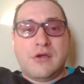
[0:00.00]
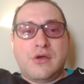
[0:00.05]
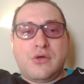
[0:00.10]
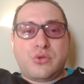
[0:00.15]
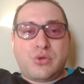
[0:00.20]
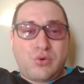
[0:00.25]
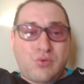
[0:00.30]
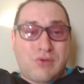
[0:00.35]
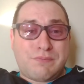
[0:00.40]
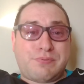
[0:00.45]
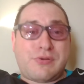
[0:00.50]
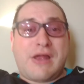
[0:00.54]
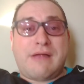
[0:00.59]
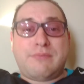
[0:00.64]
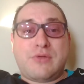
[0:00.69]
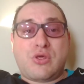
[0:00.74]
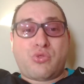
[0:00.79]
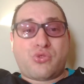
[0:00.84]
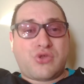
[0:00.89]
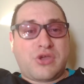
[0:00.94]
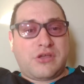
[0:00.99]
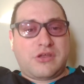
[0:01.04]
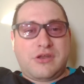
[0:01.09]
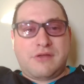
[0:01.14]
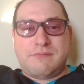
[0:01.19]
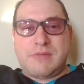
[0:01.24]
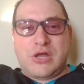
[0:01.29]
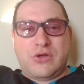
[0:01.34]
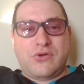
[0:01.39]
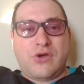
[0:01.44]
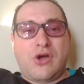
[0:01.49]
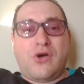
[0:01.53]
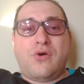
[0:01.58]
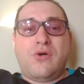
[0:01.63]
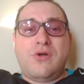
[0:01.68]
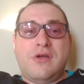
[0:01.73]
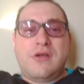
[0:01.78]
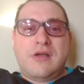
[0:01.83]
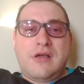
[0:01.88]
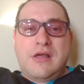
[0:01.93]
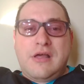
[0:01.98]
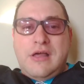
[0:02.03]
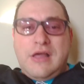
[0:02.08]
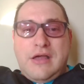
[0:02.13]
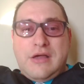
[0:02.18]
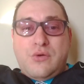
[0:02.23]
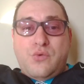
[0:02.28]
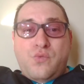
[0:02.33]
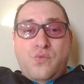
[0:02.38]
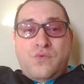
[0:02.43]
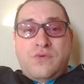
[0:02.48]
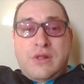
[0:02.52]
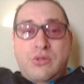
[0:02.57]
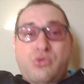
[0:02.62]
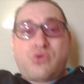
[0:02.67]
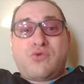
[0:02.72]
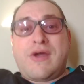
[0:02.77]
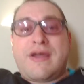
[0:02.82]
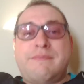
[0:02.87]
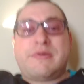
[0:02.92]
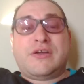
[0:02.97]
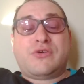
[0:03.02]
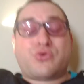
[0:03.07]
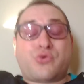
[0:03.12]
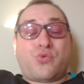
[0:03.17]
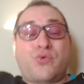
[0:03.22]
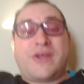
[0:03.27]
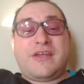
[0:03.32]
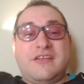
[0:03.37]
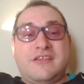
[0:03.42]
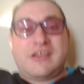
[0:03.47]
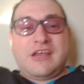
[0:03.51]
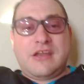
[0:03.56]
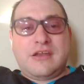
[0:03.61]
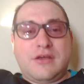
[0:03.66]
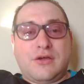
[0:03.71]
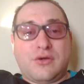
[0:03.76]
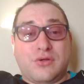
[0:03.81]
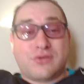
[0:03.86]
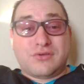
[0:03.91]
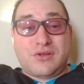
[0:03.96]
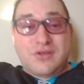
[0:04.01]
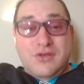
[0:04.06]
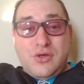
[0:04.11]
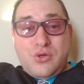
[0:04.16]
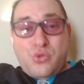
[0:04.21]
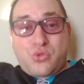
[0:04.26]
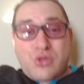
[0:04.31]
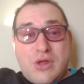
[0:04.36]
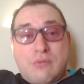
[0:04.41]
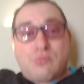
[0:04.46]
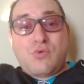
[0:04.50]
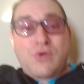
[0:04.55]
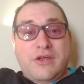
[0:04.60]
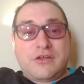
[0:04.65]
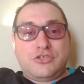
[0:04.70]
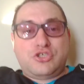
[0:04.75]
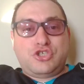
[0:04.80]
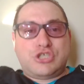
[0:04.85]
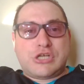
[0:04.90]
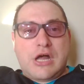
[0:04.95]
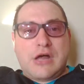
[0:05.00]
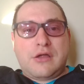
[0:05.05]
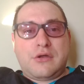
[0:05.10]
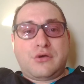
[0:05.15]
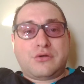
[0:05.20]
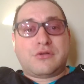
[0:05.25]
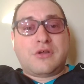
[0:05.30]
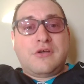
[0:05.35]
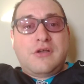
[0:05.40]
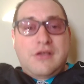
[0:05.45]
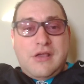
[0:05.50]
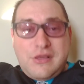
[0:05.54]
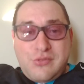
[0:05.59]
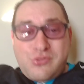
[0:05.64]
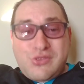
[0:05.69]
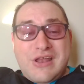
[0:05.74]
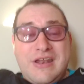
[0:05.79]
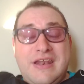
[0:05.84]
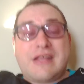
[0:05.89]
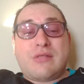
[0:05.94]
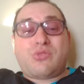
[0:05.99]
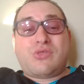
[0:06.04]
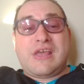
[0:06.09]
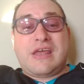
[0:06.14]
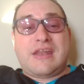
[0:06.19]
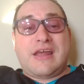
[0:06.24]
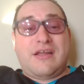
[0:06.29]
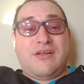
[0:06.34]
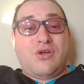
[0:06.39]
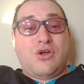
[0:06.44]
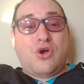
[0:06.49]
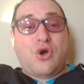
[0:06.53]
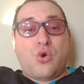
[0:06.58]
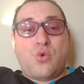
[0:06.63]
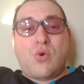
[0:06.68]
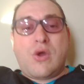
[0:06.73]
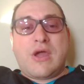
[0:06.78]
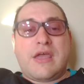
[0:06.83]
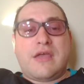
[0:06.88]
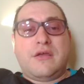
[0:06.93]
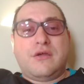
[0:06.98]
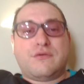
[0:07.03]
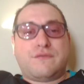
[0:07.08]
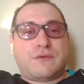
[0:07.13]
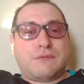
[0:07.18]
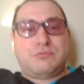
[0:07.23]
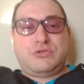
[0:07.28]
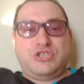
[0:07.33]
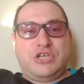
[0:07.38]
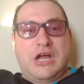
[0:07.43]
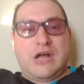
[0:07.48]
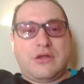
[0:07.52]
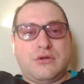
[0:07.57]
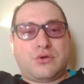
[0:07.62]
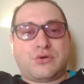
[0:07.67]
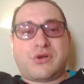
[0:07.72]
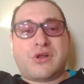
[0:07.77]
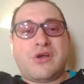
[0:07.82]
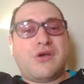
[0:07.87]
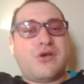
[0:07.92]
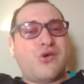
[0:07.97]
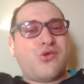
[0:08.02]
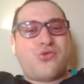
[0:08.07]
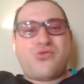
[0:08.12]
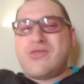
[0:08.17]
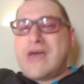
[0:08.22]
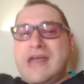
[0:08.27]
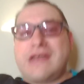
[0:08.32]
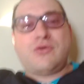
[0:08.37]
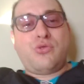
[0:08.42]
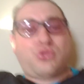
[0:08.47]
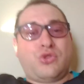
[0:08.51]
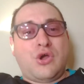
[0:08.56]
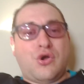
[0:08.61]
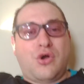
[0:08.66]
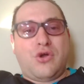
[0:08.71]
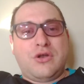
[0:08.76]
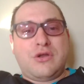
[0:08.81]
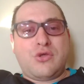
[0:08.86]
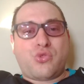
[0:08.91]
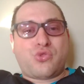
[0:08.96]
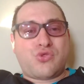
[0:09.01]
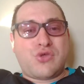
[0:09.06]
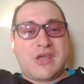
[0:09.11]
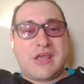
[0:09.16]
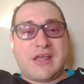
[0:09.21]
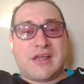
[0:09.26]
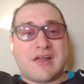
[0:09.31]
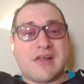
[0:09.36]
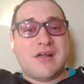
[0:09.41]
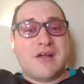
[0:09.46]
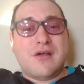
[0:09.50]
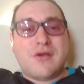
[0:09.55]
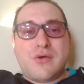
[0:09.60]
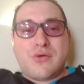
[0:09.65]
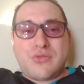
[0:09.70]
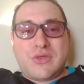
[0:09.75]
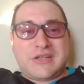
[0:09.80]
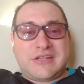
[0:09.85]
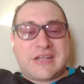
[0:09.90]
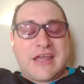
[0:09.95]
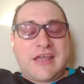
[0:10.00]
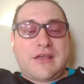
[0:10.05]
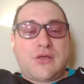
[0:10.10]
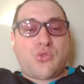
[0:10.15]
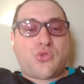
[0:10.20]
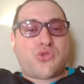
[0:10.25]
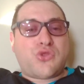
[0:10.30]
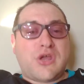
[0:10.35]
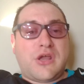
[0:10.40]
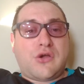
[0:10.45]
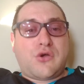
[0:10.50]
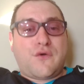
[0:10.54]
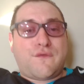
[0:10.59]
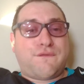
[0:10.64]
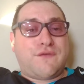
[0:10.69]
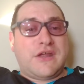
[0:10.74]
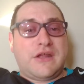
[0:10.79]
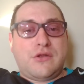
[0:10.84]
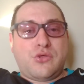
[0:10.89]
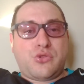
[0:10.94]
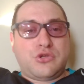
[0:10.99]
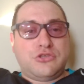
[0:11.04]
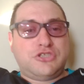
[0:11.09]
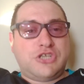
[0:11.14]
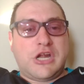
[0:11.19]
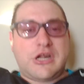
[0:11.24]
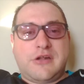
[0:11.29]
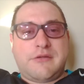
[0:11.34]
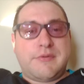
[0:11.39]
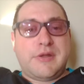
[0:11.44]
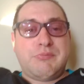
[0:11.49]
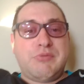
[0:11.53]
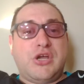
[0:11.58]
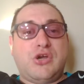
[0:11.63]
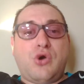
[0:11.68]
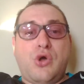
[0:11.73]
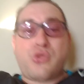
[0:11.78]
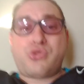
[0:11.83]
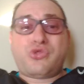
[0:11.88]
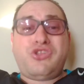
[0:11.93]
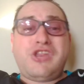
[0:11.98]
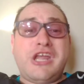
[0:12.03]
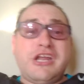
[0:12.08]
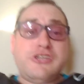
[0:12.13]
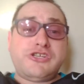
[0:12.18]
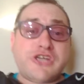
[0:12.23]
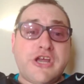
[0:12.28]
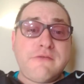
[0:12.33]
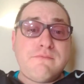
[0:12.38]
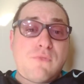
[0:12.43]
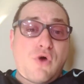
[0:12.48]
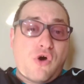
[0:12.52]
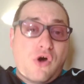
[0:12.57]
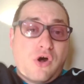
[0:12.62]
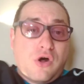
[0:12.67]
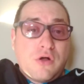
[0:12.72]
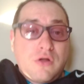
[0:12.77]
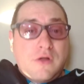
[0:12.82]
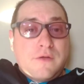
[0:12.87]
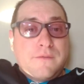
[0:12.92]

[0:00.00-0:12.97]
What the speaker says: they were probably thinking about, oh, let's grab a quick dinner somewhere in Charlotte and then let's get away from Charlotte. That is the only thing that I can think of, ladies and gentlemen, because DJ Moore